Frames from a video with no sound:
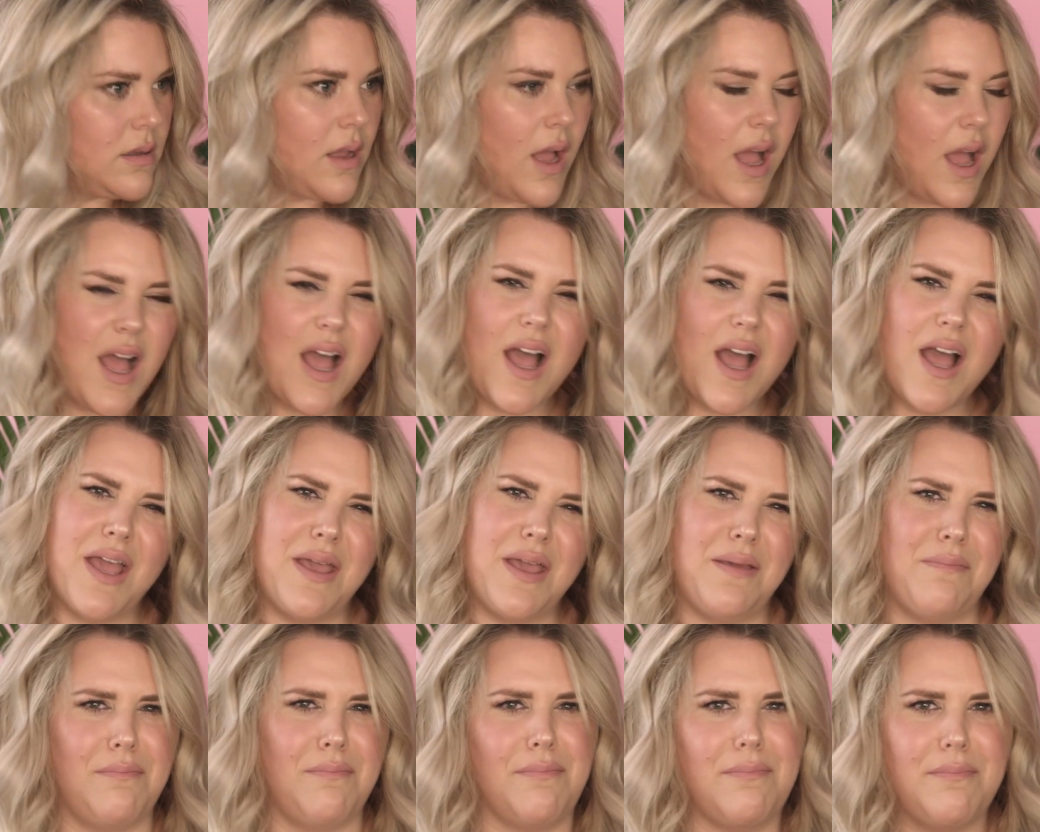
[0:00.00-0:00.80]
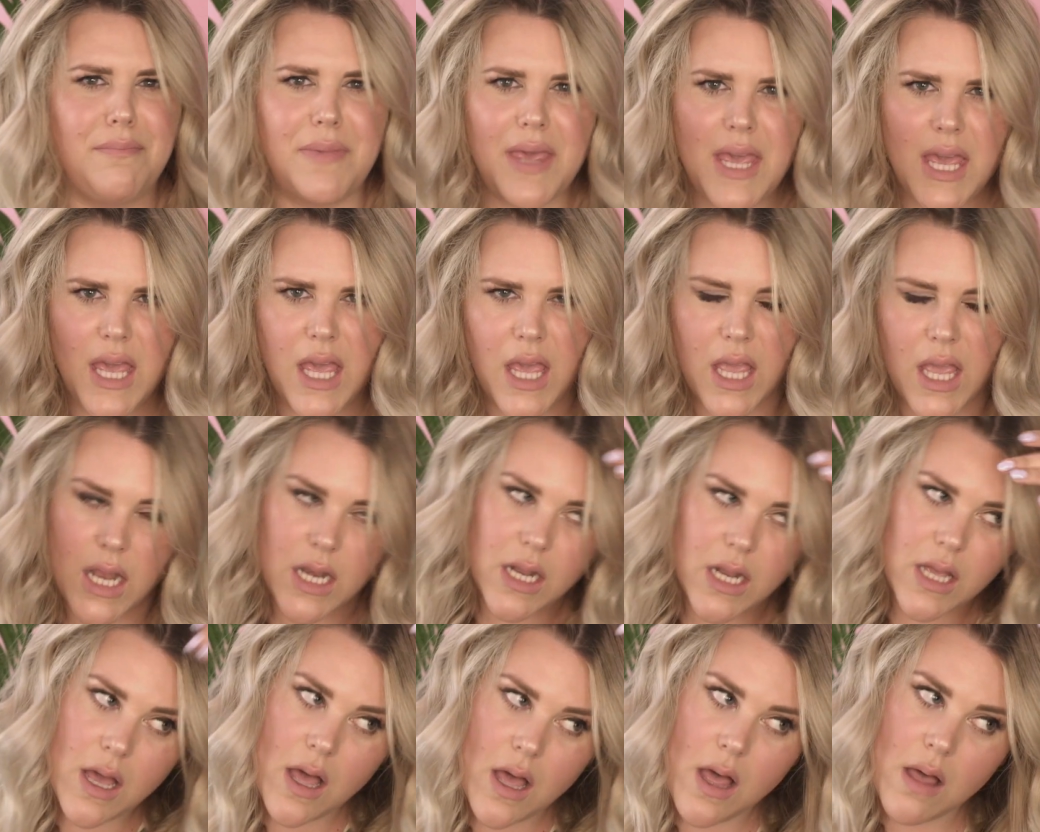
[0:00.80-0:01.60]
I
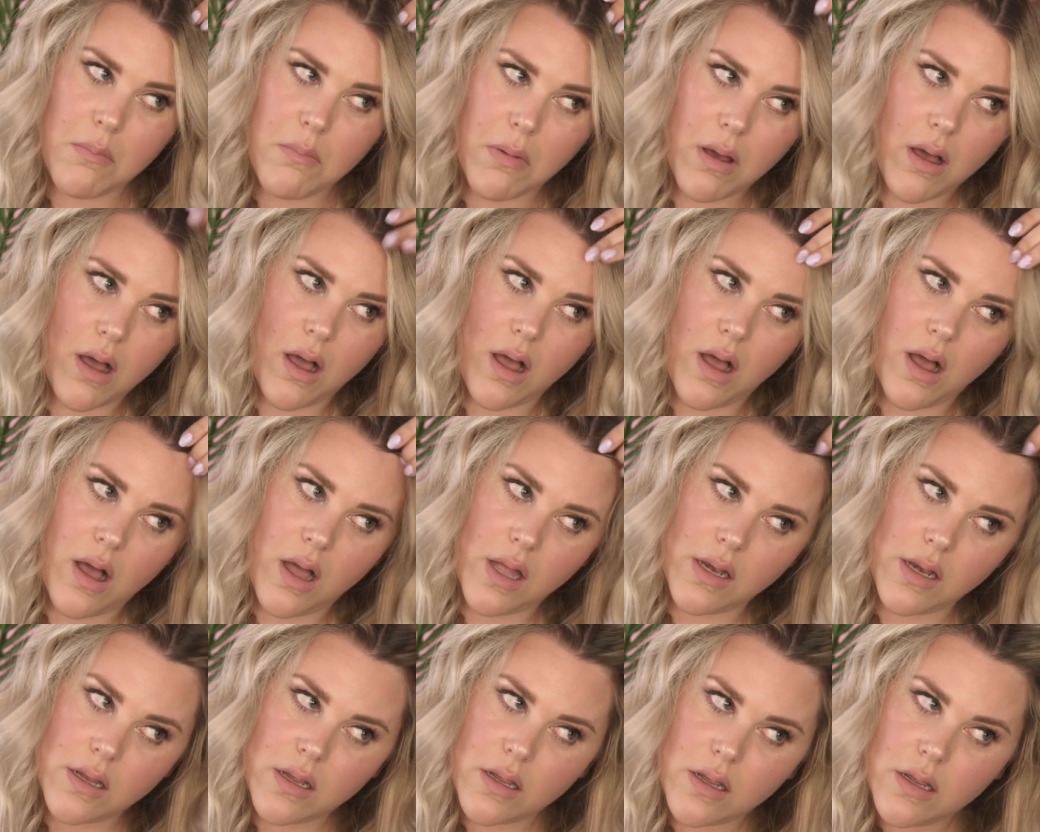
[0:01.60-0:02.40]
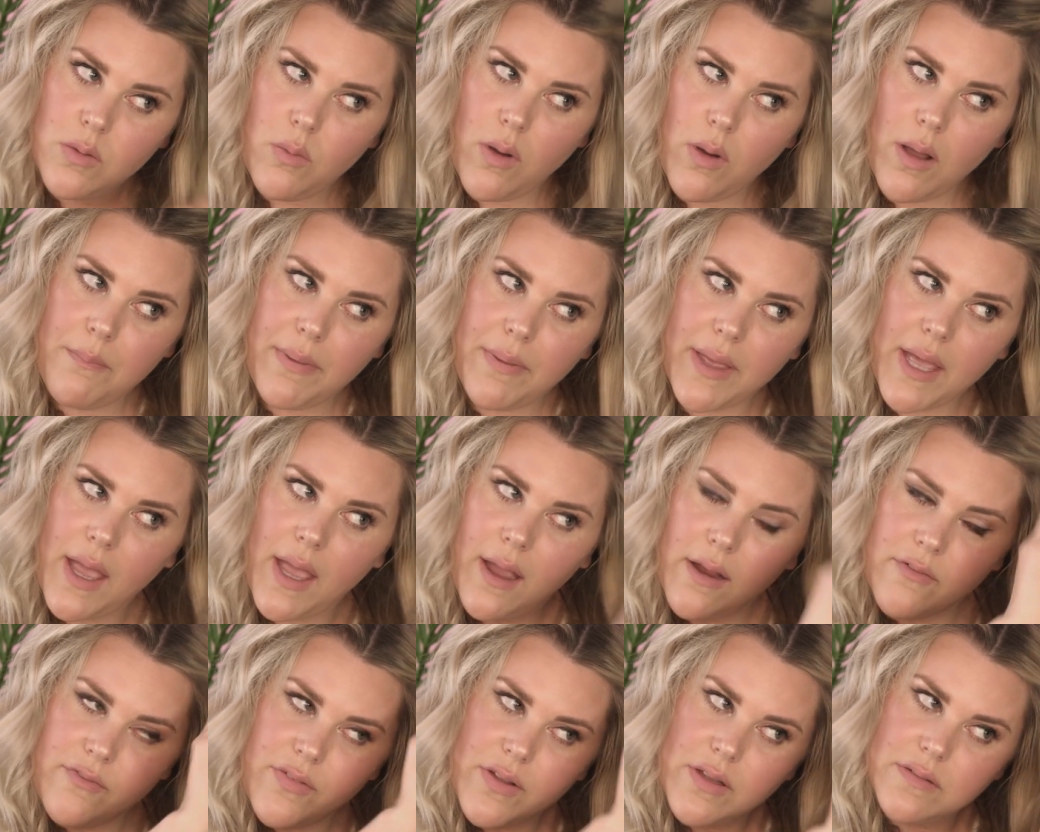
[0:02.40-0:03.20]
mean, come on. You want big
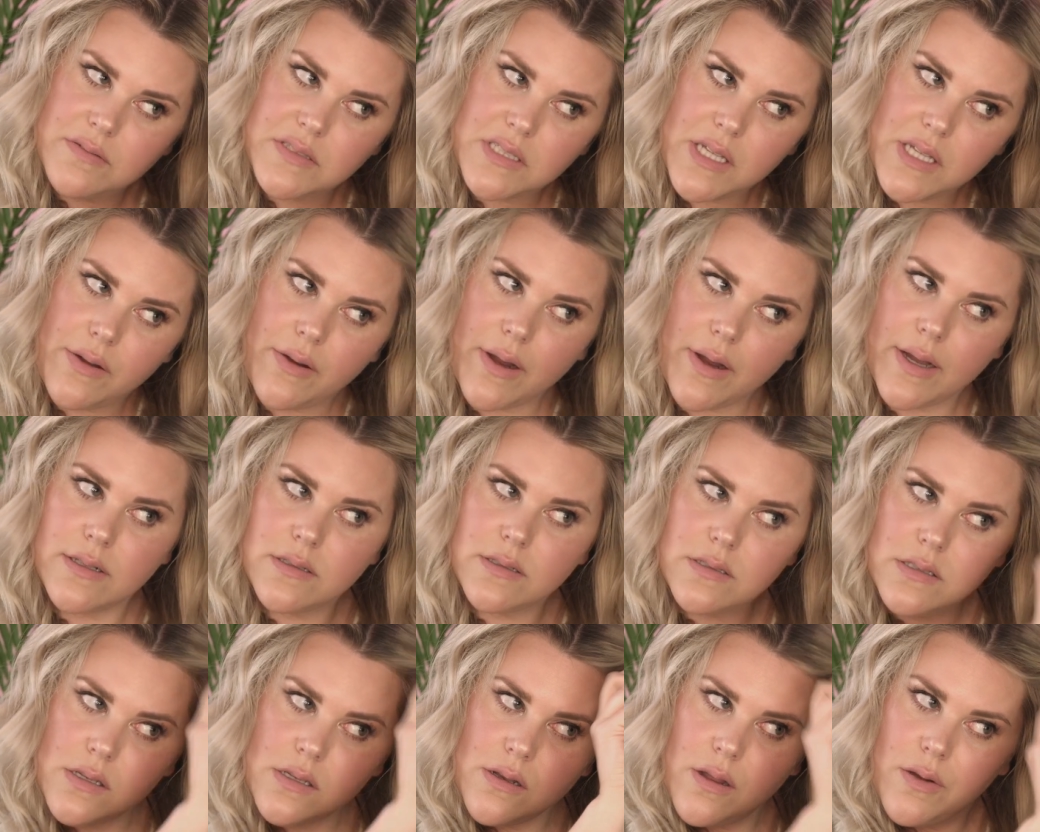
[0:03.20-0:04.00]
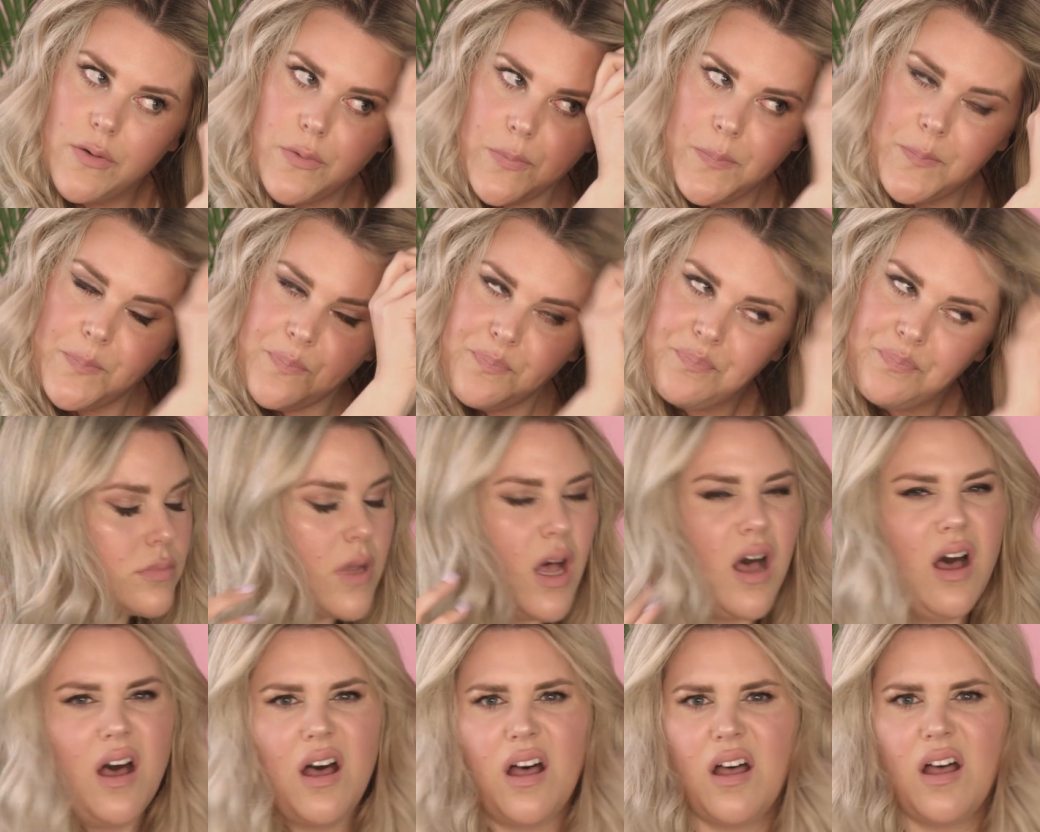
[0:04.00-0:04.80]
hair full of secrets, you know?
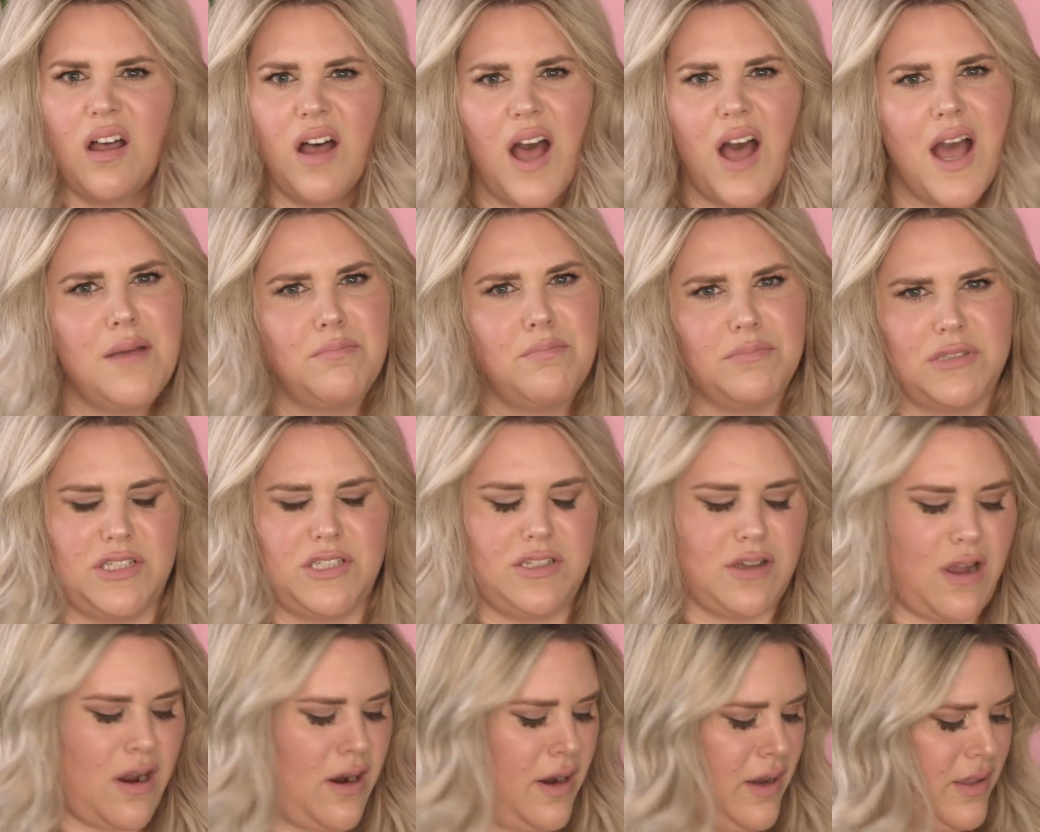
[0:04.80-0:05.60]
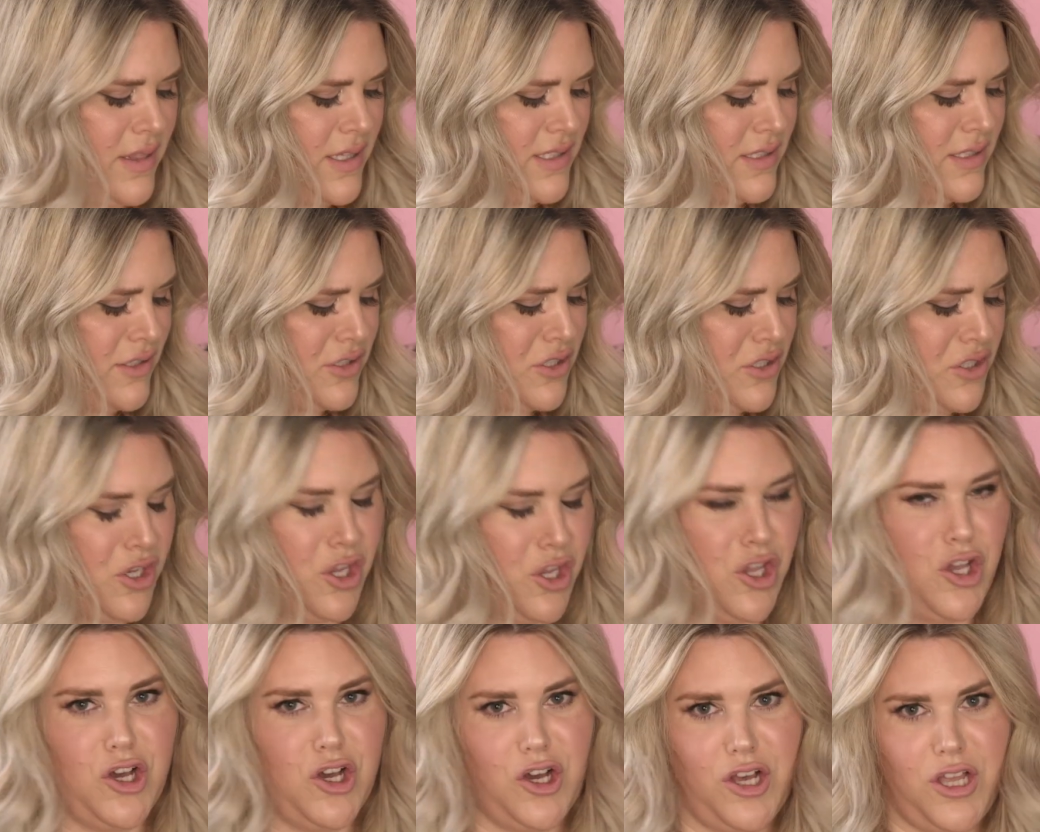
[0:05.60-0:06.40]
Oh, I'm sorry, this looks
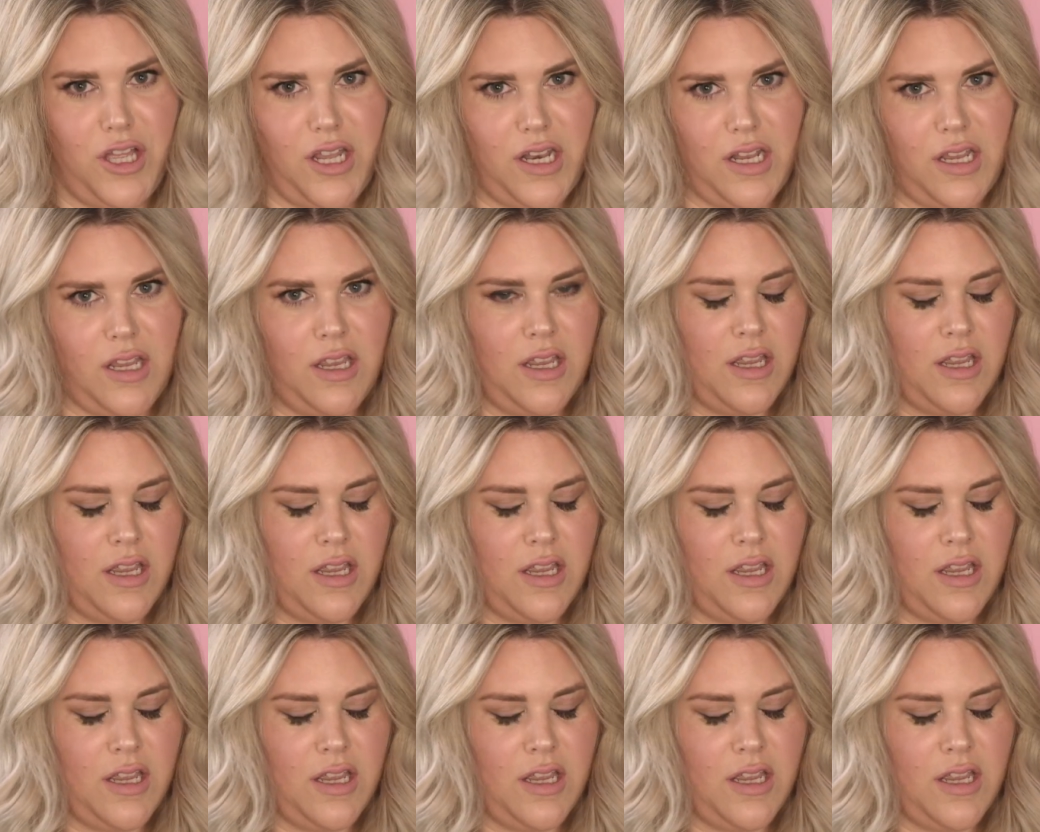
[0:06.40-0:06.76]
good.